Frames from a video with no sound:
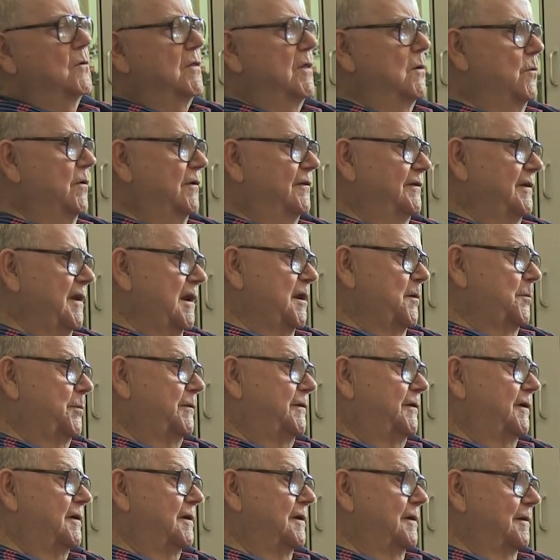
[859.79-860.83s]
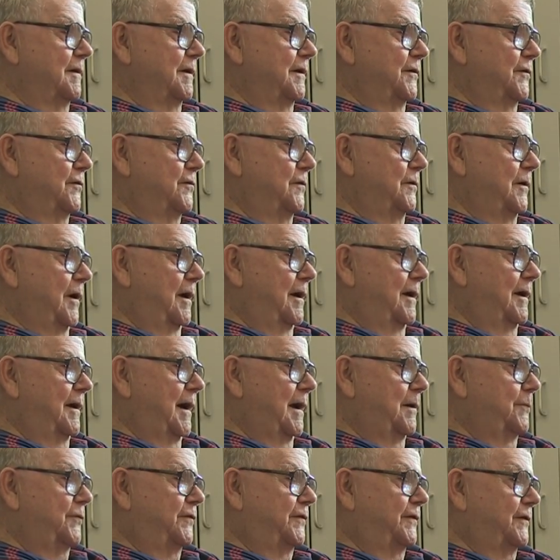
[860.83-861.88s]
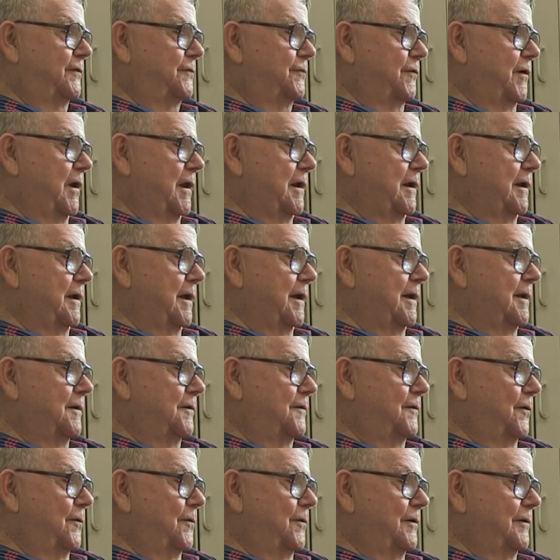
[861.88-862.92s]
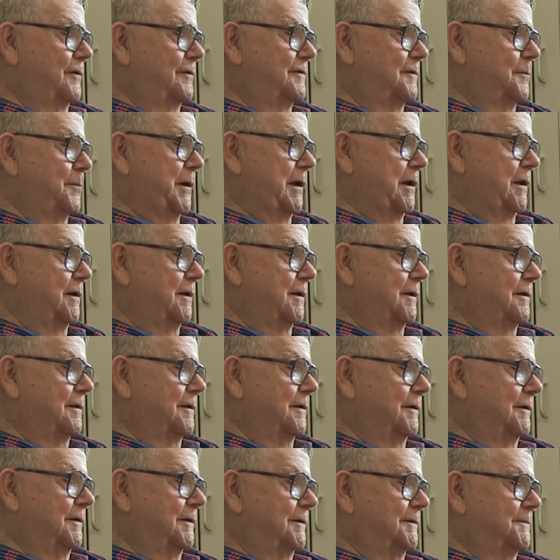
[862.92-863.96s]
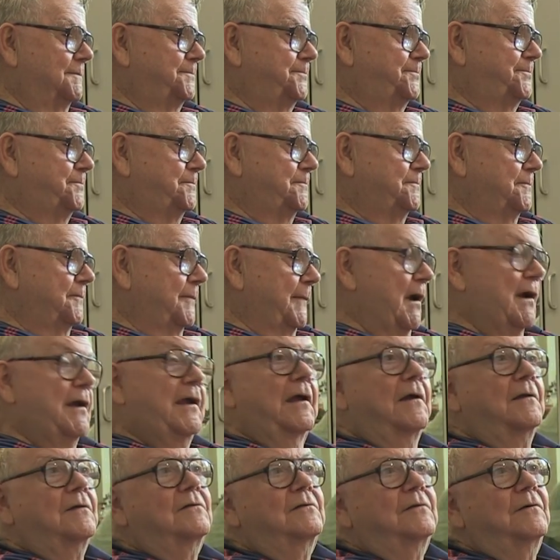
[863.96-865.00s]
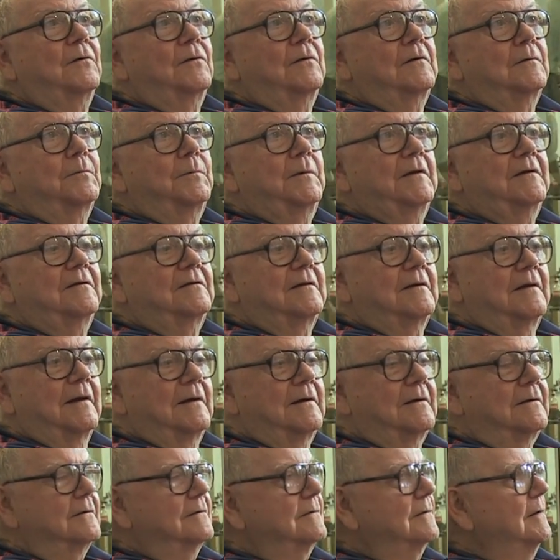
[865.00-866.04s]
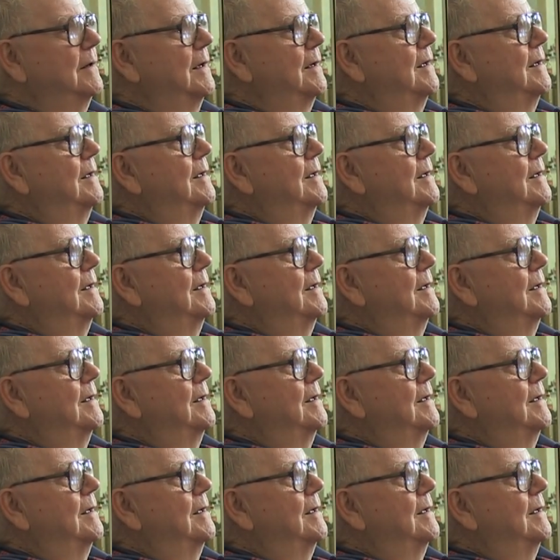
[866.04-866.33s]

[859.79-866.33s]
There wasn't any particular issue. I was just writing editorials about it against the oil depletion allowance.